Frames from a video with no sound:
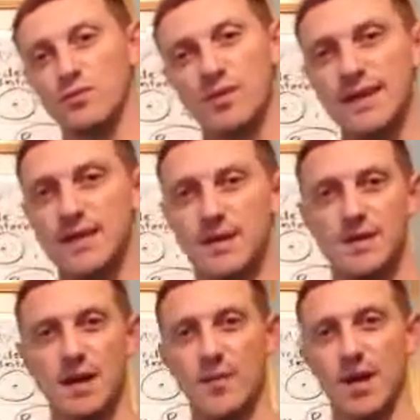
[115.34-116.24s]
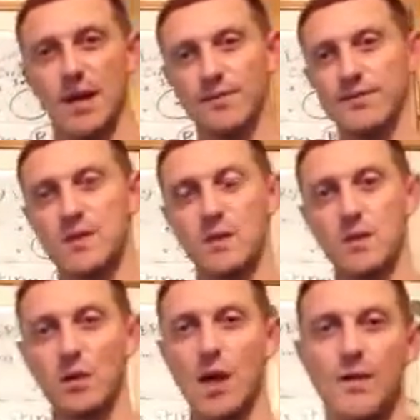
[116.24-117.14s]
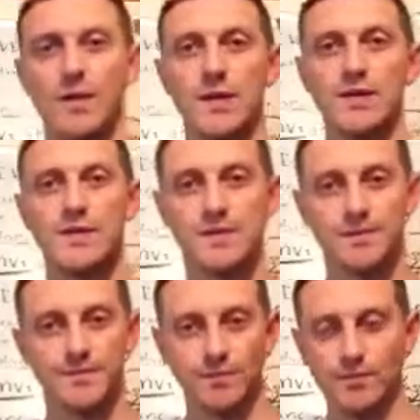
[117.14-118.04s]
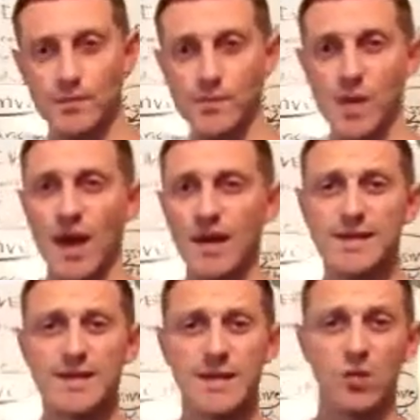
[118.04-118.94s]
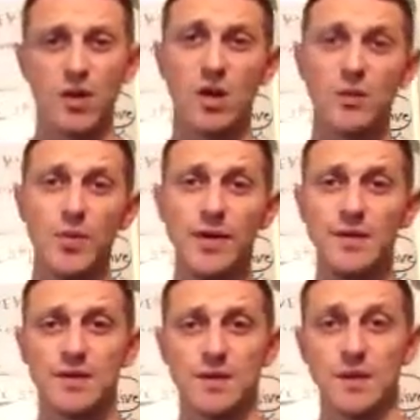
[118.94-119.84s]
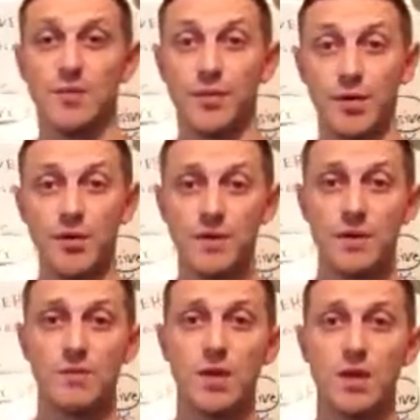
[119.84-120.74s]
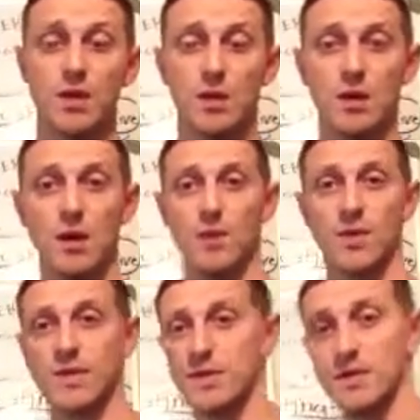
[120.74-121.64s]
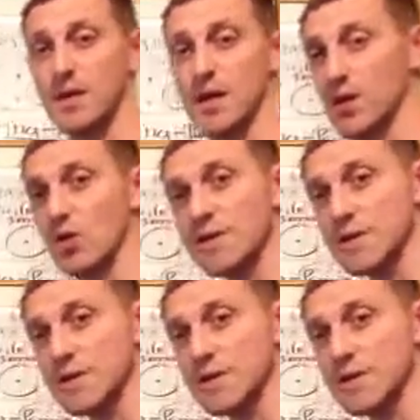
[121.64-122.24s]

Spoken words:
that's outside my circle of competence. I like to stick with companies that produce something. Because here's the thing, gold and